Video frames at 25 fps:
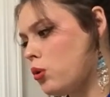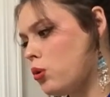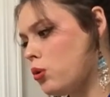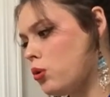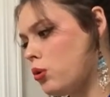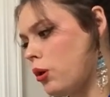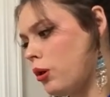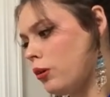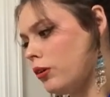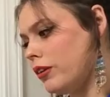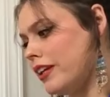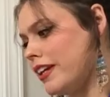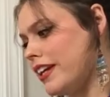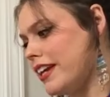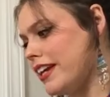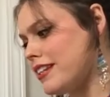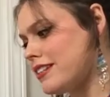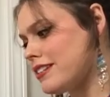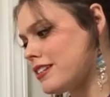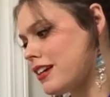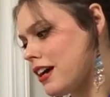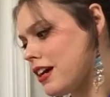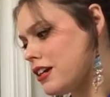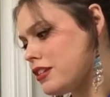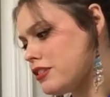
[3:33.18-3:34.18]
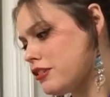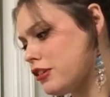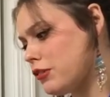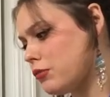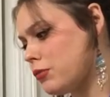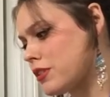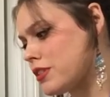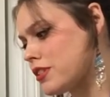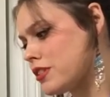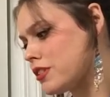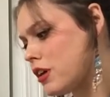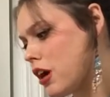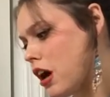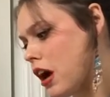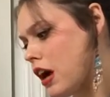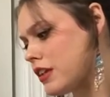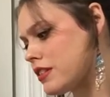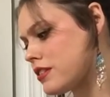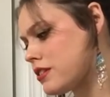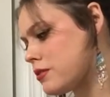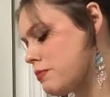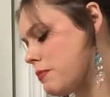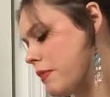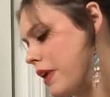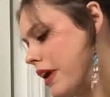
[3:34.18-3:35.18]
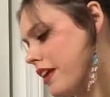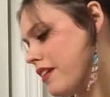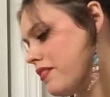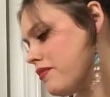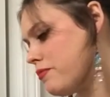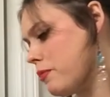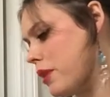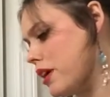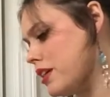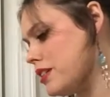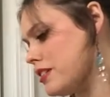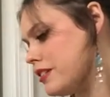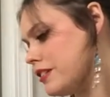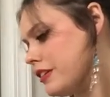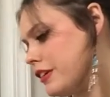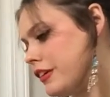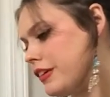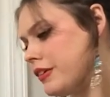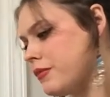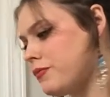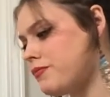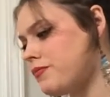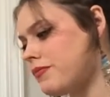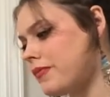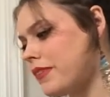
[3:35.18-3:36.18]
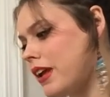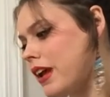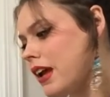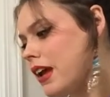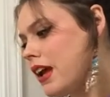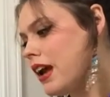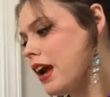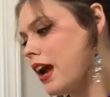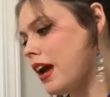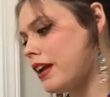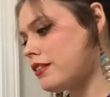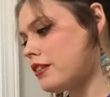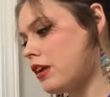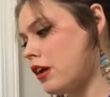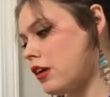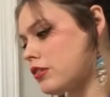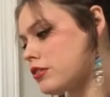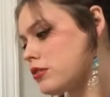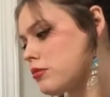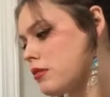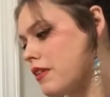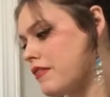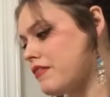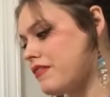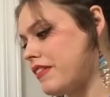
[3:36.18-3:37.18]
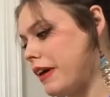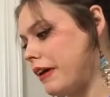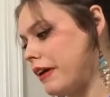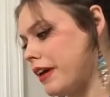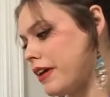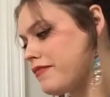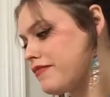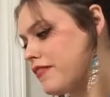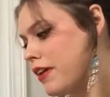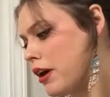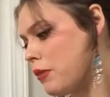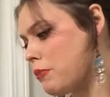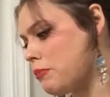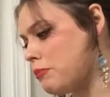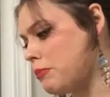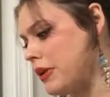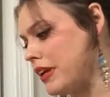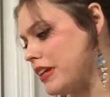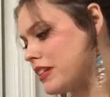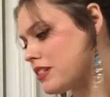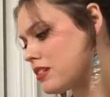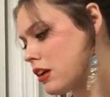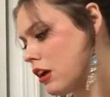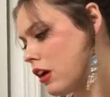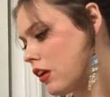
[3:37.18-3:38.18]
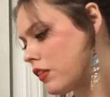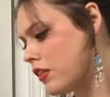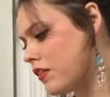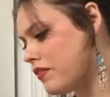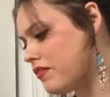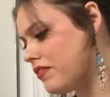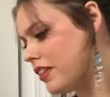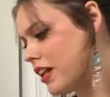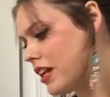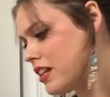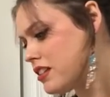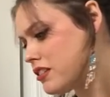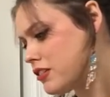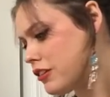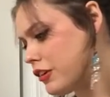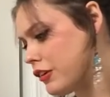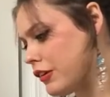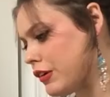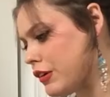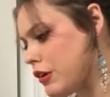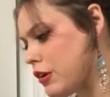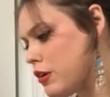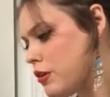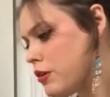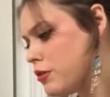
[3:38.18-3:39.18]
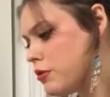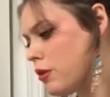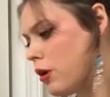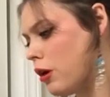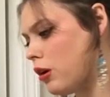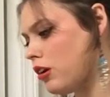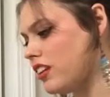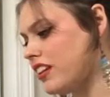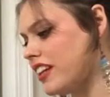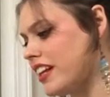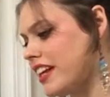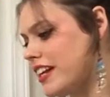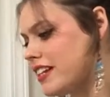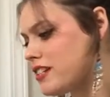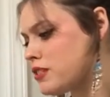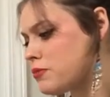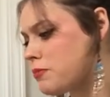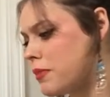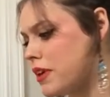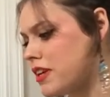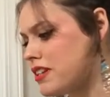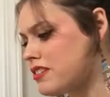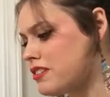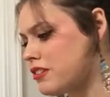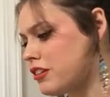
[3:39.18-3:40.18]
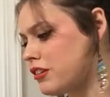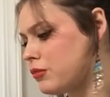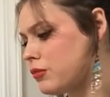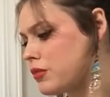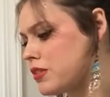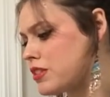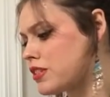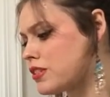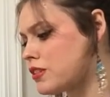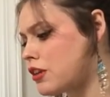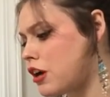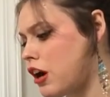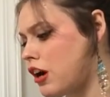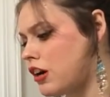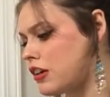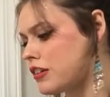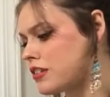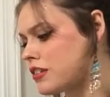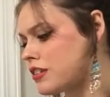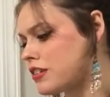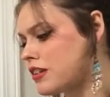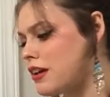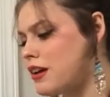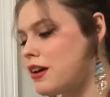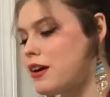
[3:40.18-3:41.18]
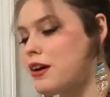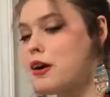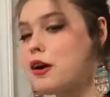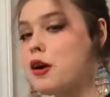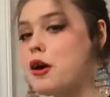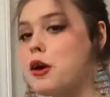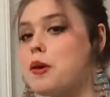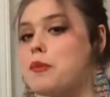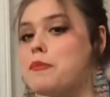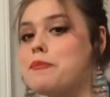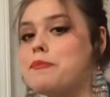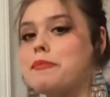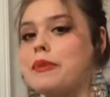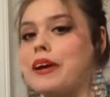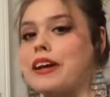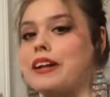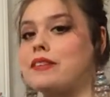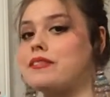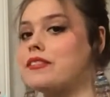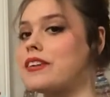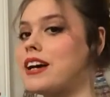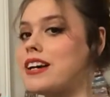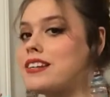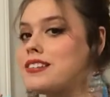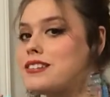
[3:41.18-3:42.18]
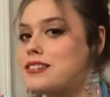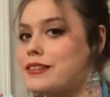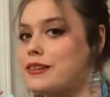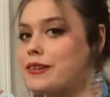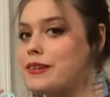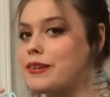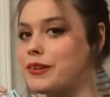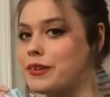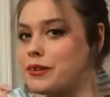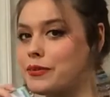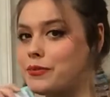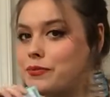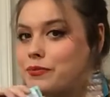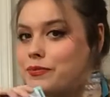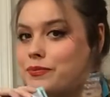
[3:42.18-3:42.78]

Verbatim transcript: who only eats custard with sauce made of mustard and also a very fine beast called the flustered who only eats mustard with sauce made of custard.